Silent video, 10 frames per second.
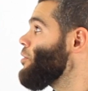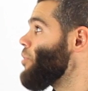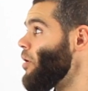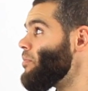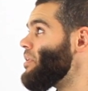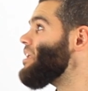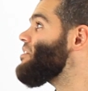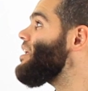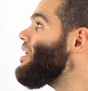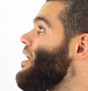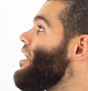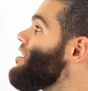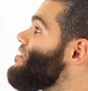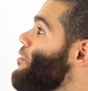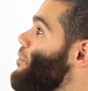Probability
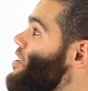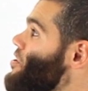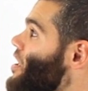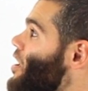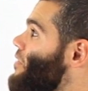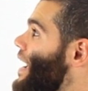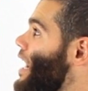is the measure of